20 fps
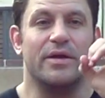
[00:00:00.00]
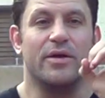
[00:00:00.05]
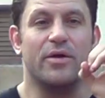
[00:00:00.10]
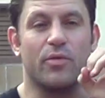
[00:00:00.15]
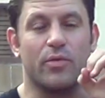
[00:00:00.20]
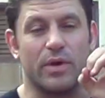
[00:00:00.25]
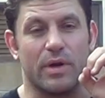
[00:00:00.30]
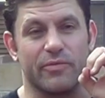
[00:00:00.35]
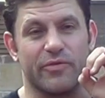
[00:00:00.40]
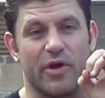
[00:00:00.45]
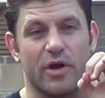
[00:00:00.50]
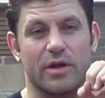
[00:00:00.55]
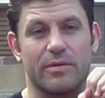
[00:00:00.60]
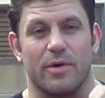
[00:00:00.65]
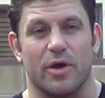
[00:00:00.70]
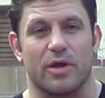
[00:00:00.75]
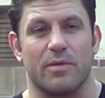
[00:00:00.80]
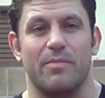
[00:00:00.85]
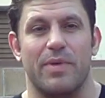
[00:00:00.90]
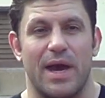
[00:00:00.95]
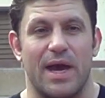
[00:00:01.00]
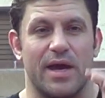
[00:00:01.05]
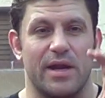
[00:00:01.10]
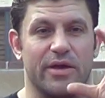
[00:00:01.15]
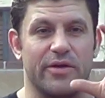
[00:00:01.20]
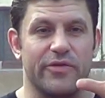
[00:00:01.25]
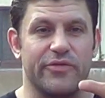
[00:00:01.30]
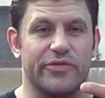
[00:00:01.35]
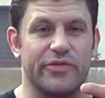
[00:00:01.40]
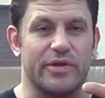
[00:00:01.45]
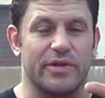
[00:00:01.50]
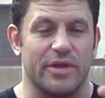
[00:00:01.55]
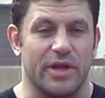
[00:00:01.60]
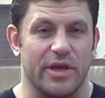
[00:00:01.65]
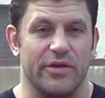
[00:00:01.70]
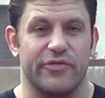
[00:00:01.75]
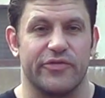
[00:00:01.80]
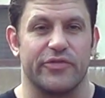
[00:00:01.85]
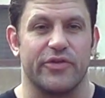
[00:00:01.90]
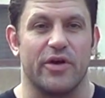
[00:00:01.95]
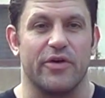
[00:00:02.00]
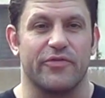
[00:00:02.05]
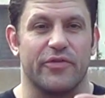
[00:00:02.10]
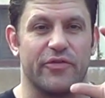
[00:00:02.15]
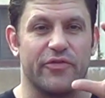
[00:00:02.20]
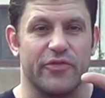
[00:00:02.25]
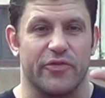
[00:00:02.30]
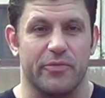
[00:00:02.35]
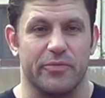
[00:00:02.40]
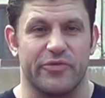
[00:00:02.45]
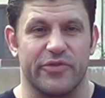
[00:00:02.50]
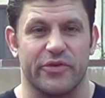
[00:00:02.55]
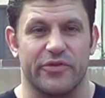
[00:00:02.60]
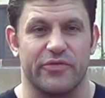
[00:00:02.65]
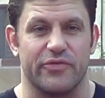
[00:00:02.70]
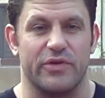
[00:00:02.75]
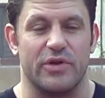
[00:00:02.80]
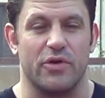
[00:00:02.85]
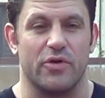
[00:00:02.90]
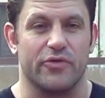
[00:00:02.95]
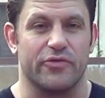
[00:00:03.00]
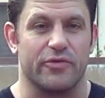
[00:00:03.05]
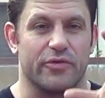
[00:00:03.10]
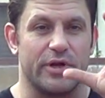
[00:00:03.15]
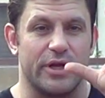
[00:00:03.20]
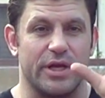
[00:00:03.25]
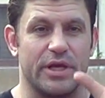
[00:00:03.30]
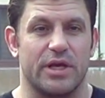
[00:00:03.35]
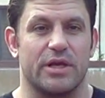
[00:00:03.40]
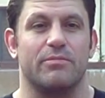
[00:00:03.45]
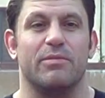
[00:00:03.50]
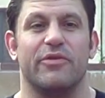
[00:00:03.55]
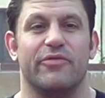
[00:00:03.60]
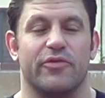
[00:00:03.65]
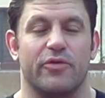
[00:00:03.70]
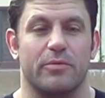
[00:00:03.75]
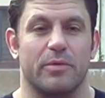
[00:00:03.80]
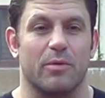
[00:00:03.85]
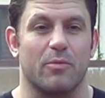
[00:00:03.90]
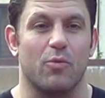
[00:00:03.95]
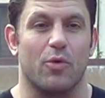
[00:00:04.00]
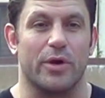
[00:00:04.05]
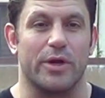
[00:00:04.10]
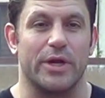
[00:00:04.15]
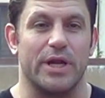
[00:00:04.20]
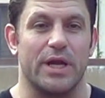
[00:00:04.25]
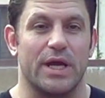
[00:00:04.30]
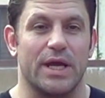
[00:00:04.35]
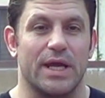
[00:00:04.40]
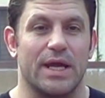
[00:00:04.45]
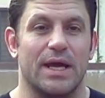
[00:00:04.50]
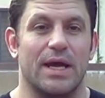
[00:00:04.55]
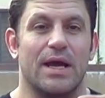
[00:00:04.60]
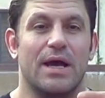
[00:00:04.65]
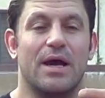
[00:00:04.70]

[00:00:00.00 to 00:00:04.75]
When I'm talking about combatives and knife stuff, I filmed 6 videos already, going to be filming more tonight.